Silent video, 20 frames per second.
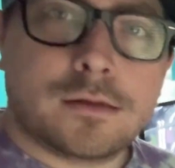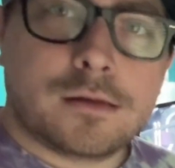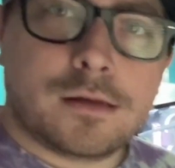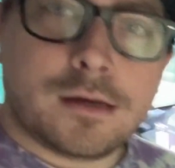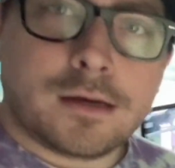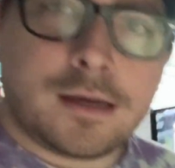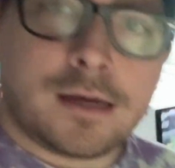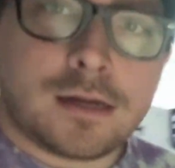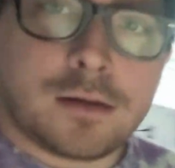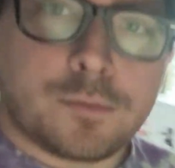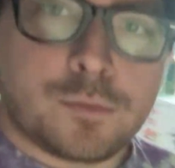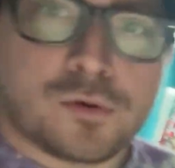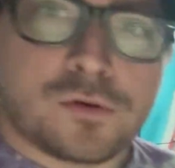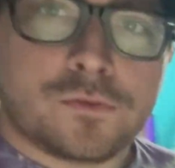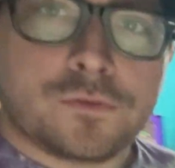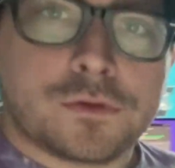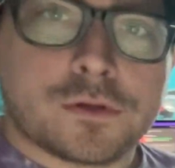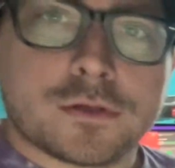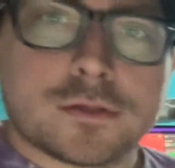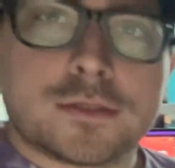I kind of
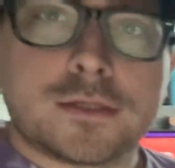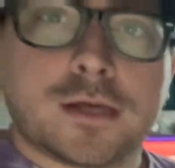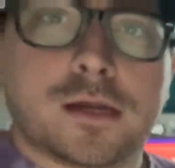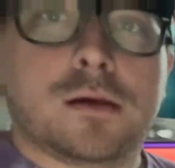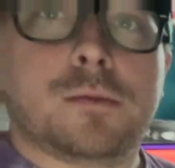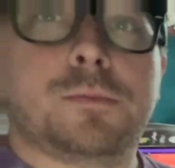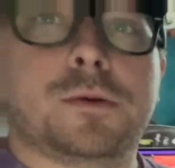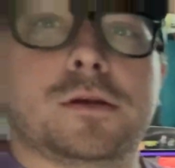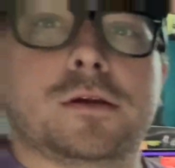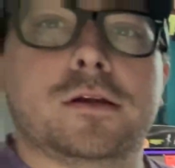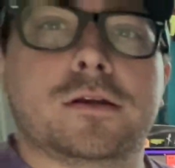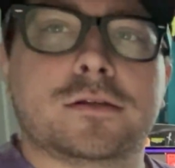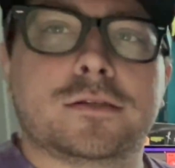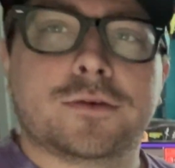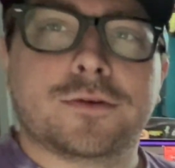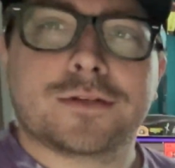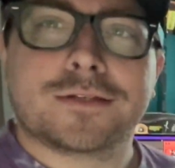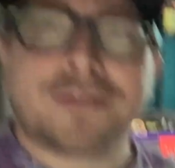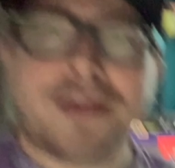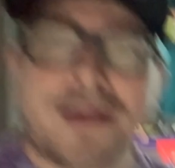moved the setup in here
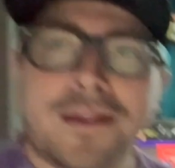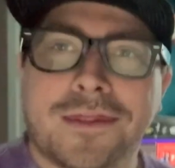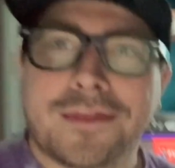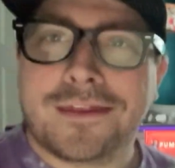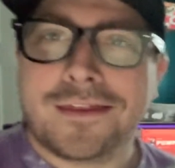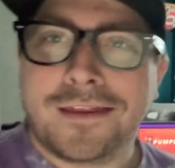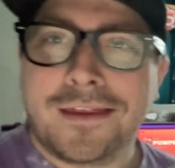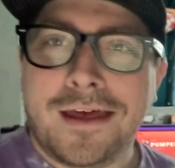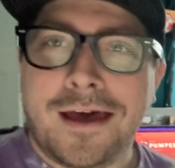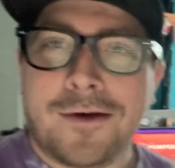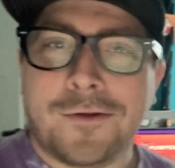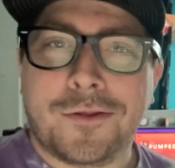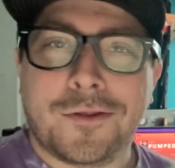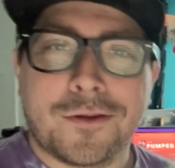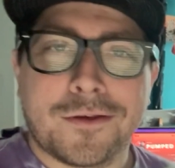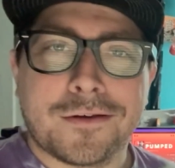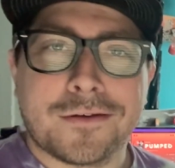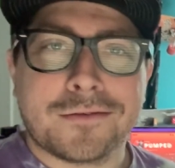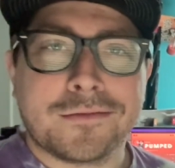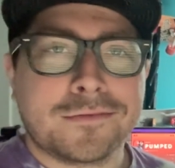so it's not out in
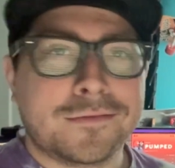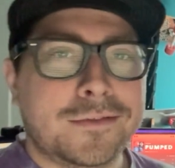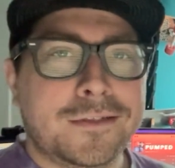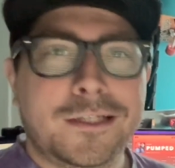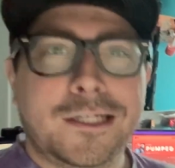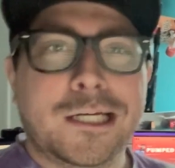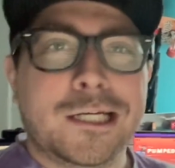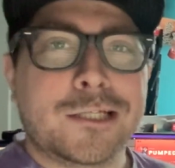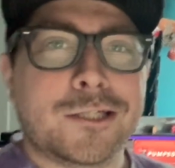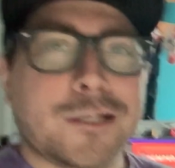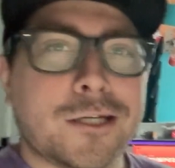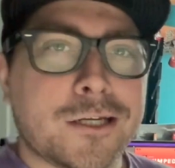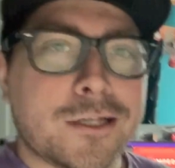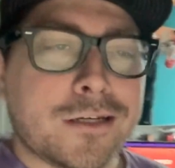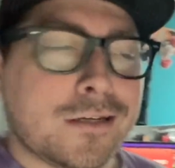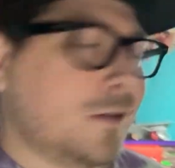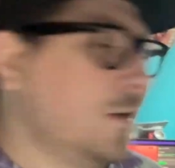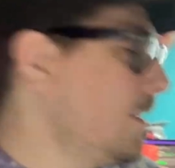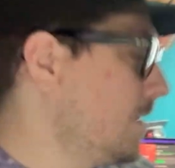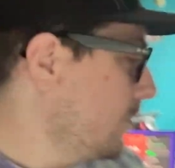the kitchen
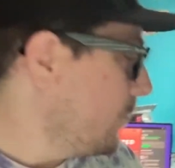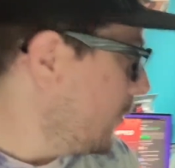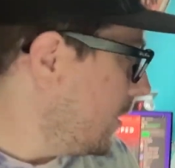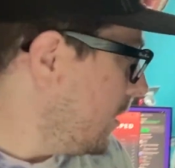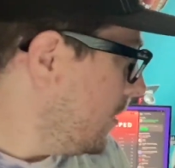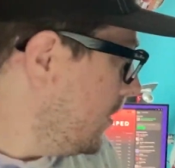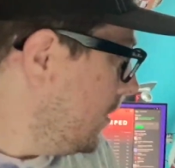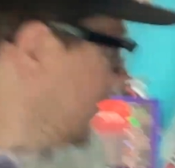and in the way.